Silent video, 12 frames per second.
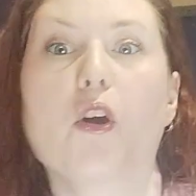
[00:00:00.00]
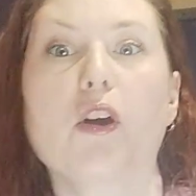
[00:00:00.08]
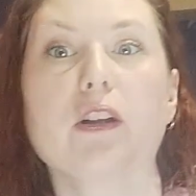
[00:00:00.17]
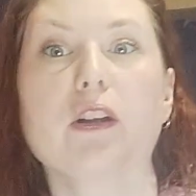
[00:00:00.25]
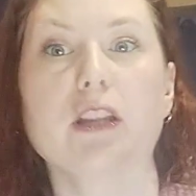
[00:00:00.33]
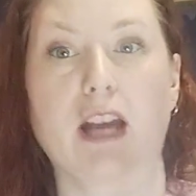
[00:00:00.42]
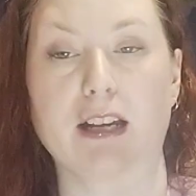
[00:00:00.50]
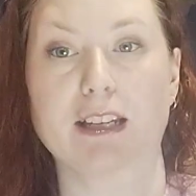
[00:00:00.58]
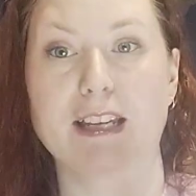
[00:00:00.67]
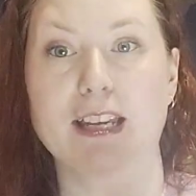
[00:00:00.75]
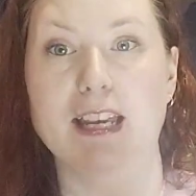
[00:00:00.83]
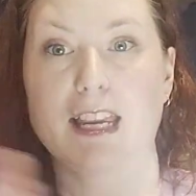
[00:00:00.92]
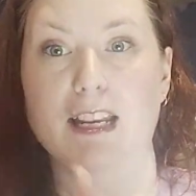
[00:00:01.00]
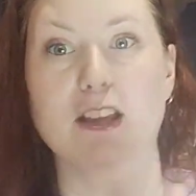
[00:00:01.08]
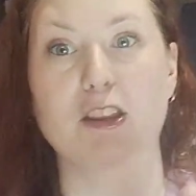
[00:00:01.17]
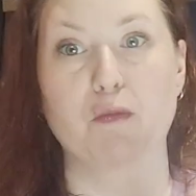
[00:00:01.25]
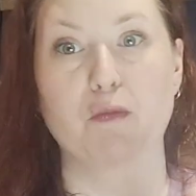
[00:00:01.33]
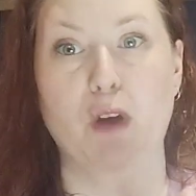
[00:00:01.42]
earlier in
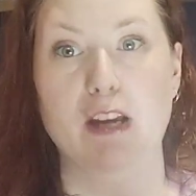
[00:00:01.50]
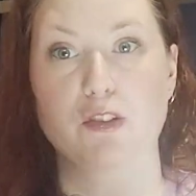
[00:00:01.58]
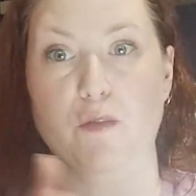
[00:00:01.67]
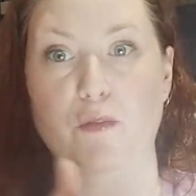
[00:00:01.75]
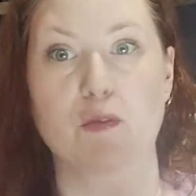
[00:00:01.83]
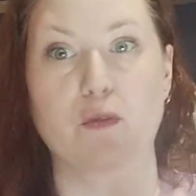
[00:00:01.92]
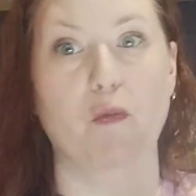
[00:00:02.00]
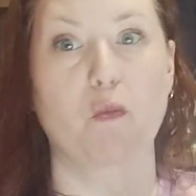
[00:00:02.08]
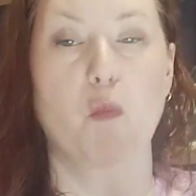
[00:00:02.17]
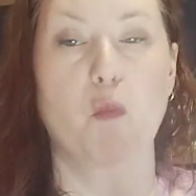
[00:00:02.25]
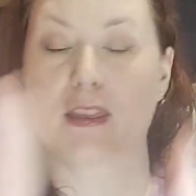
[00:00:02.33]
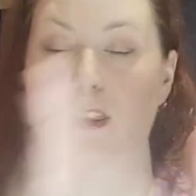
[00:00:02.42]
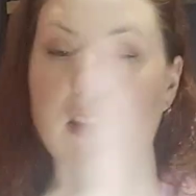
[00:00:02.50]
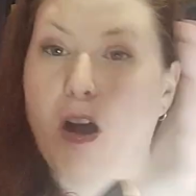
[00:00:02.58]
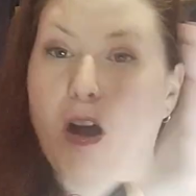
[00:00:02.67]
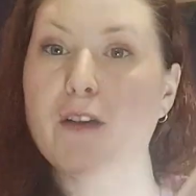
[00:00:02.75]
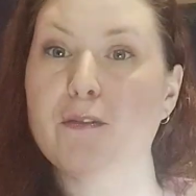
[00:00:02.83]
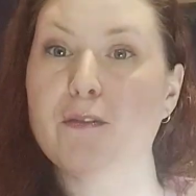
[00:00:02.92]
the range of when the
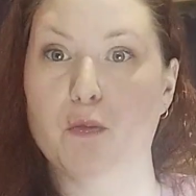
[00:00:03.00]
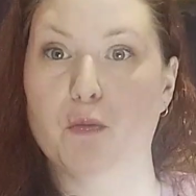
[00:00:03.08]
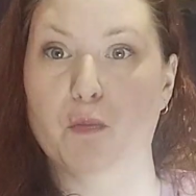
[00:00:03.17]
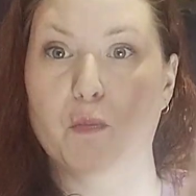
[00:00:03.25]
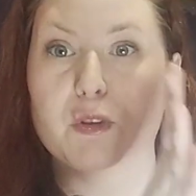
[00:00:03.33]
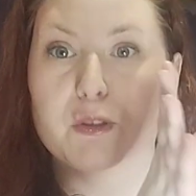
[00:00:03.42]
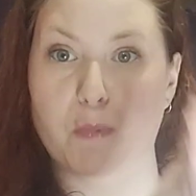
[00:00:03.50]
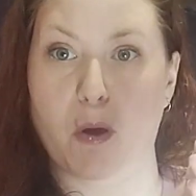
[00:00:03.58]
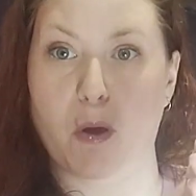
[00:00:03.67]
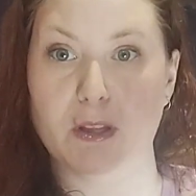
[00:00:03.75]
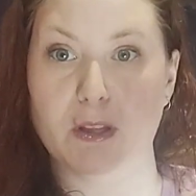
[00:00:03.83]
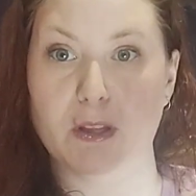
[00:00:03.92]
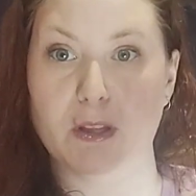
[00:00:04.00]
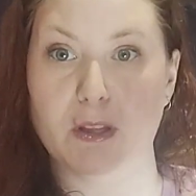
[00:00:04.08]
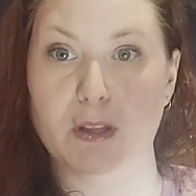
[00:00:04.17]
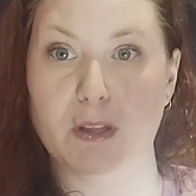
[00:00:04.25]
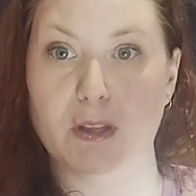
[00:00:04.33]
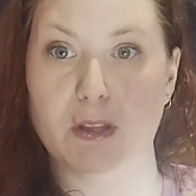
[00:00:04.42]
iPhone was popular
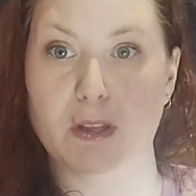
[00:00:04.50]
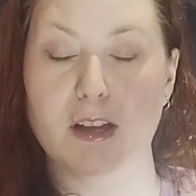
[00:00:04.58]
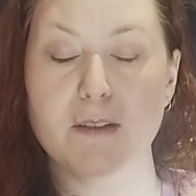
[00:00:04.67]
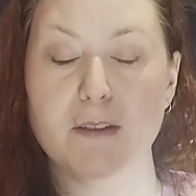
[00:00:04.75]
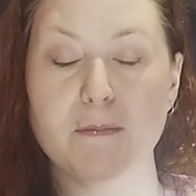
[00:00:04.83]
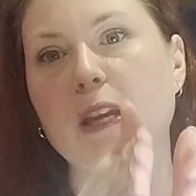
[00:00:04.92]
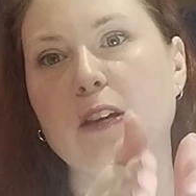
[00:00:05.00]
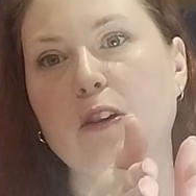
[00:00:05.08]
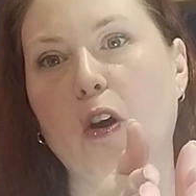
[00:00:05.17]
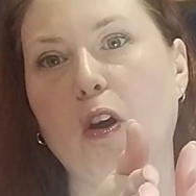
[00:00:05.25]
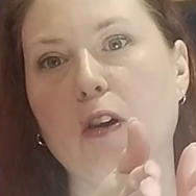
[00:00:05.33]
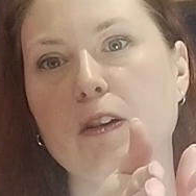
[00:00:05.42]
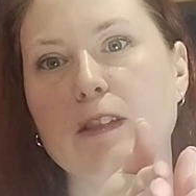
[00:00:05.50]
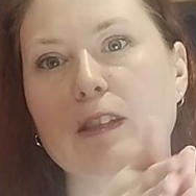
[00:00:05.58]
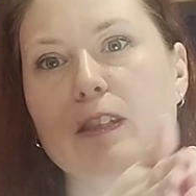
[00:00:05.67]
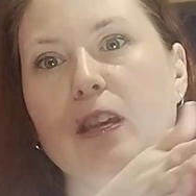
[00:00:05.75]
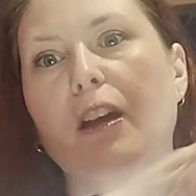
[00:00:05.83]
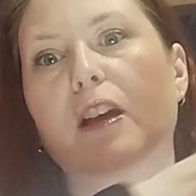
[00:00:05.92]
because
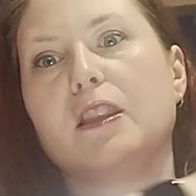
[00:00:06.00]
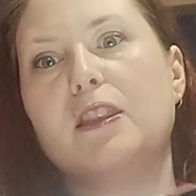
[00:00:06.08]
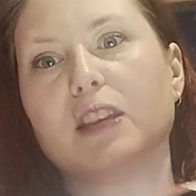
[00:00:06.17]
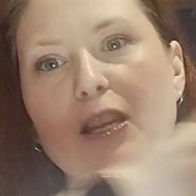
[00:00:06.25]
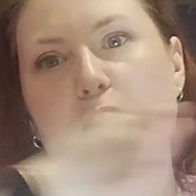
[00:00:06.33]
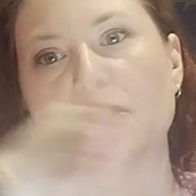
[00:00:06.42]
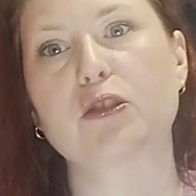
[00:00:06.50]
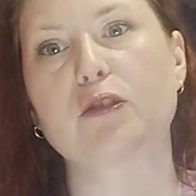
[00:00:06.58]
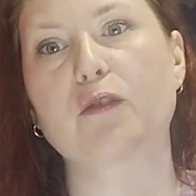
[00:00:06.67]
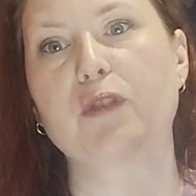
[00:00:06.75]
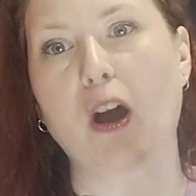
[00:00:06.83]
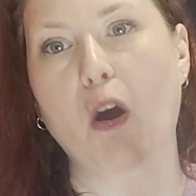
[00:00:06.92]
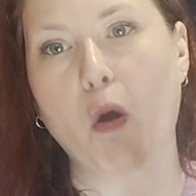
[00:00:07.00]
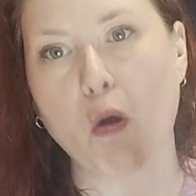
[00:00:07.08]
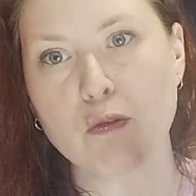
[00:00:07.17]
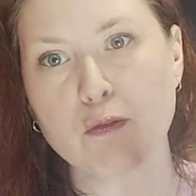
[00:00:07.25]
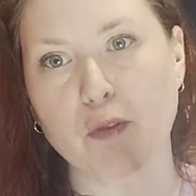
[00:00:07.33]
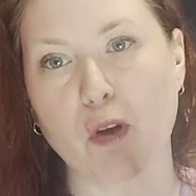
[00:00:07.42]
the use of the
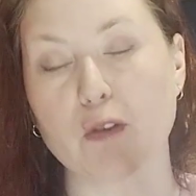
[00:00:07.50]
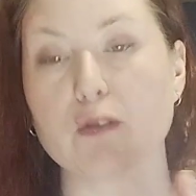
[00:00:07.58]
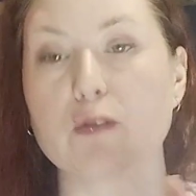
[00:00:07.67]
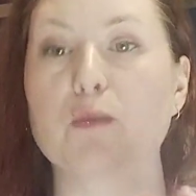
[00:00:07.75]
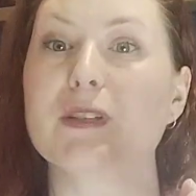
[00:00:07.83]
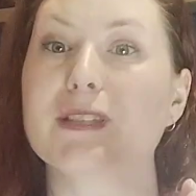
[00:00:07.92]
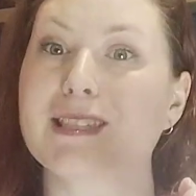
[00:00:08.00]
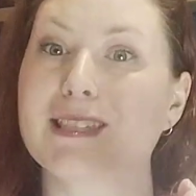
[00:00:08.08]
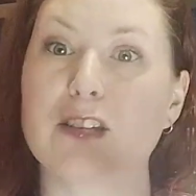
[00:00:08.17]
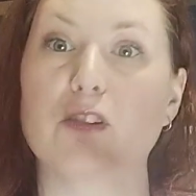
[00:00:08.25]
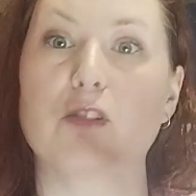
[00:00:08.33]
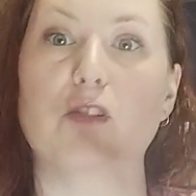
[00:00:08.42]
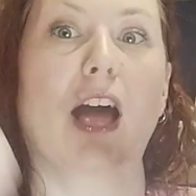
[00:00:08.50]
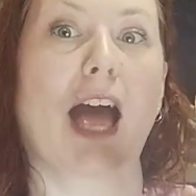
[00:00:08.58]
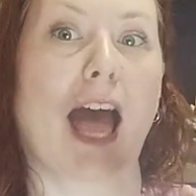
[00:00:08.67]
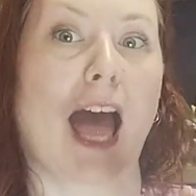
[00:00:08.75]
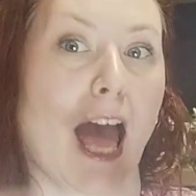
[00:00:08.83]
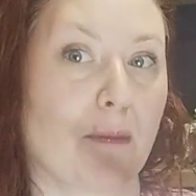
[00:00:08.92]
old phones was still
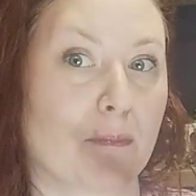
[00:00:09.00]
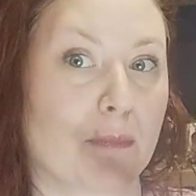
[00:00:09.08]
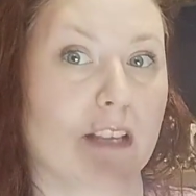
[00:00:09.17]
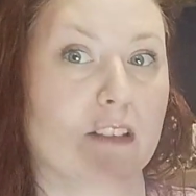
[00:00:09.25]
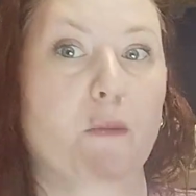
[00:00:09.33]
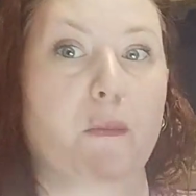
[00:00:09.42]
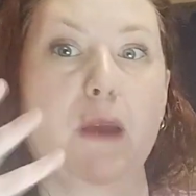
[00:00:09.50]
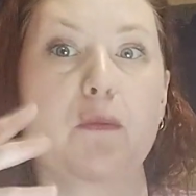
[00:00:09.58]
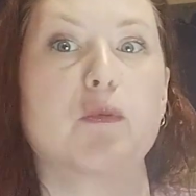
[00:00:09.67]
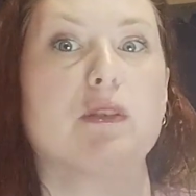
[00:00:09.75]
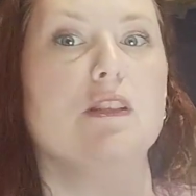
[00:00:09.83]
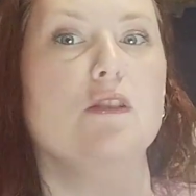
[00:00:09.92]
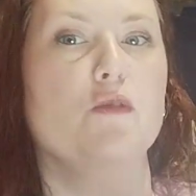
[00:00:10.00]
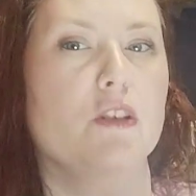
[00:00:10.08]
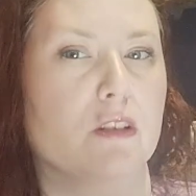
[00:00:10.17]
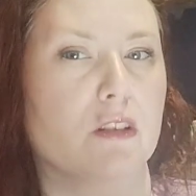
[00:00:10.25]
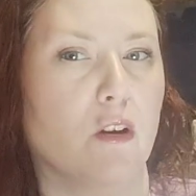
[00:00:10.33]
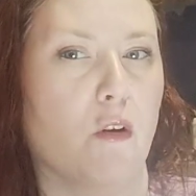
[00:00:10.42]
happening. So people were still
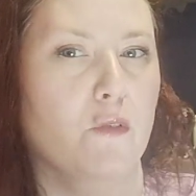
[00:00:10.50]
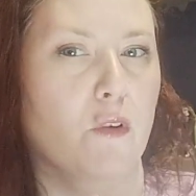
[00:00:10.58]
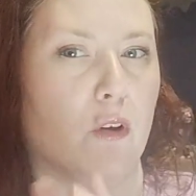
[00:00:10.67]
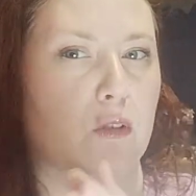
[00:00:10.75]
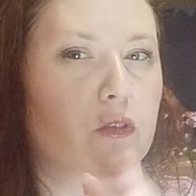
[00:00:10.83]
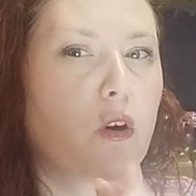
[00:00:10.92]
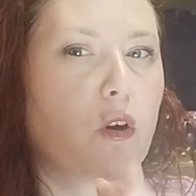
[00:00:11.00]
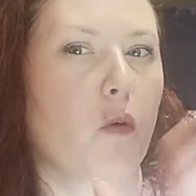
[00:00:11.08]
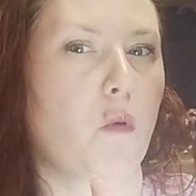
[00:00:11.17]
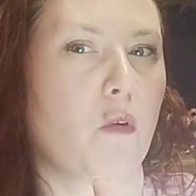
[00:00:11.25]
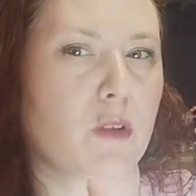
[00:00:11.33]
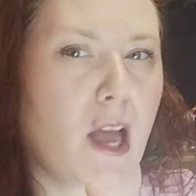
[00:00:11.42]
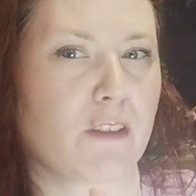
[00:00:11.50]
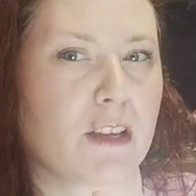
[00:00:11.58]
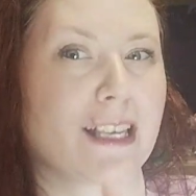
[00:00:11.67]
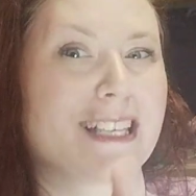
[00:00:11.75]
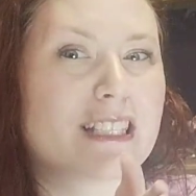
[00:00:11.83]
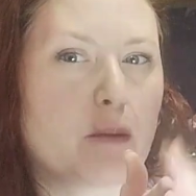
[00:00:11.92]
using the old phones while having
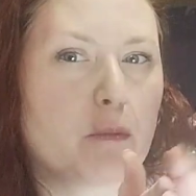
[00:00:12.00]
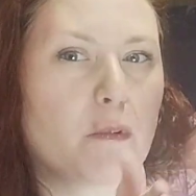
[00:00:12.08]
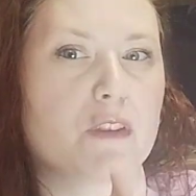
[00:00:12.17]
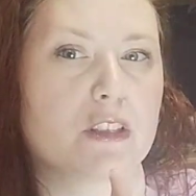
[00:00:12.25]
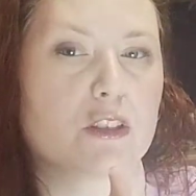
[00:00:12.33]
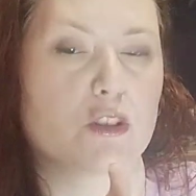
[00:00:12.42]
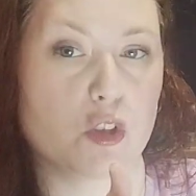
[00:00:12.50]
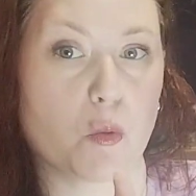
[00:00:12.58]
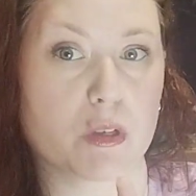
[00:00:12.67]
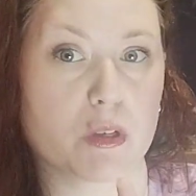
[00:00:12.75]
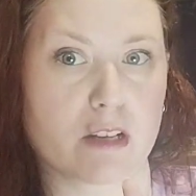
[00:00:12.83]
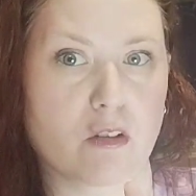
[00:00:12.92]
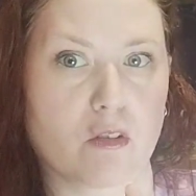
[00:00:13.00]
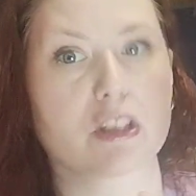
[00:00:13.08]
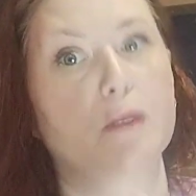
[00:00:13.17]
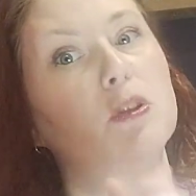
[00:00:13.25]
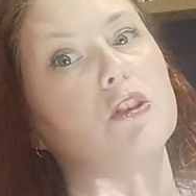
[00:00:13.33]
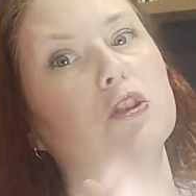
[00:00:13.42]
some of this newer technology,
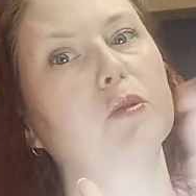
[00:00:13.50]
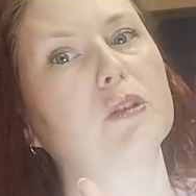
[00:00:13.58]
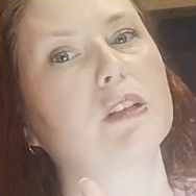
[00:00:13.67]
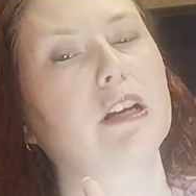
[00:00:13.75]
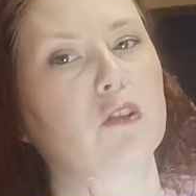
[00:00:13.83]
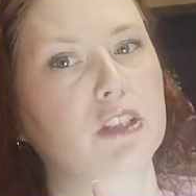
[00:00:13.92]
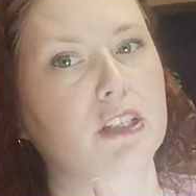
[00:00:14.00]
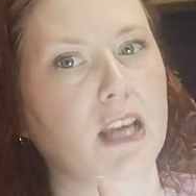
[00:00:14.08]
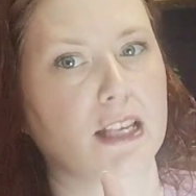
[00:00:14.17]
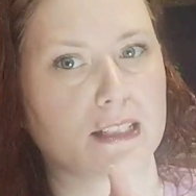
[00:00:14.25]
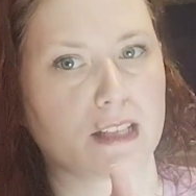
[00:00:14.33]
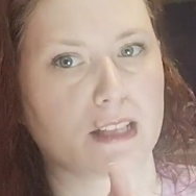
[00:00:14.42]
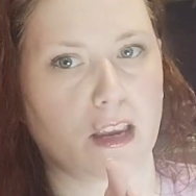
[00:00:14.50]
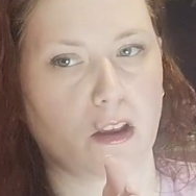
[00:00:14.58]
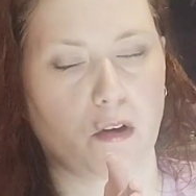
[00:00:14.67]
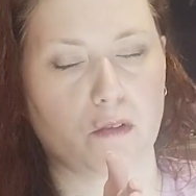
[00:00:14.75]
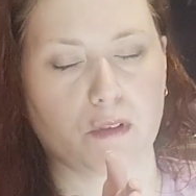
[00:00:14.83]
but the newer technology hasn't taken over.